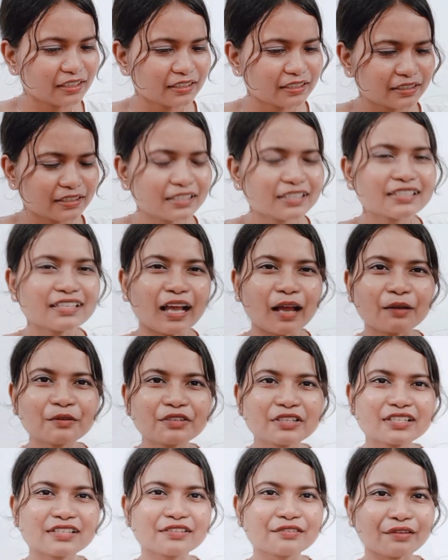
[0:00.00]
This sound
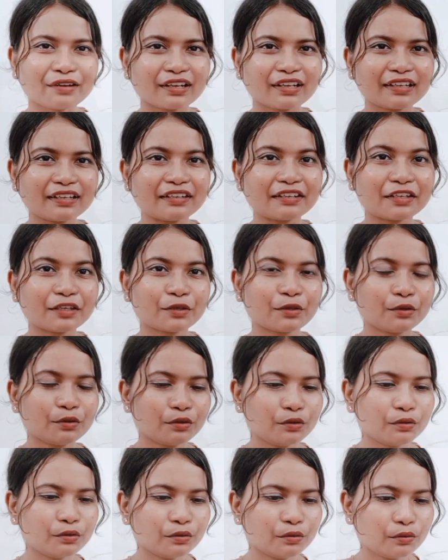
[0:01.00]
is really
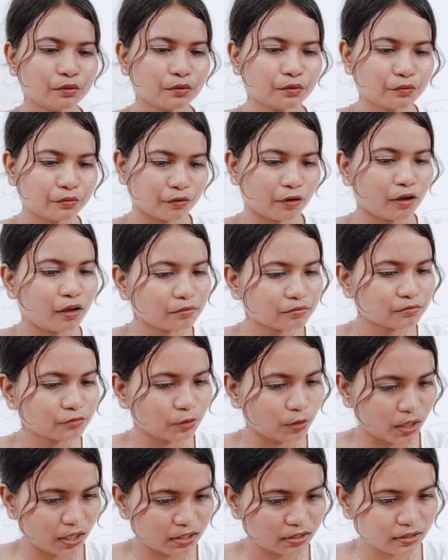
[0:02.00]
new from
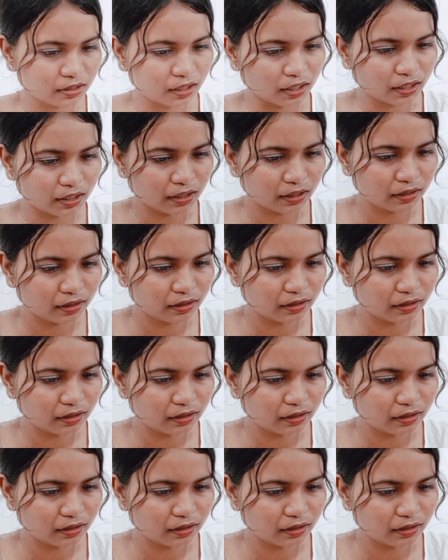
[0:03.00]
Hwasa.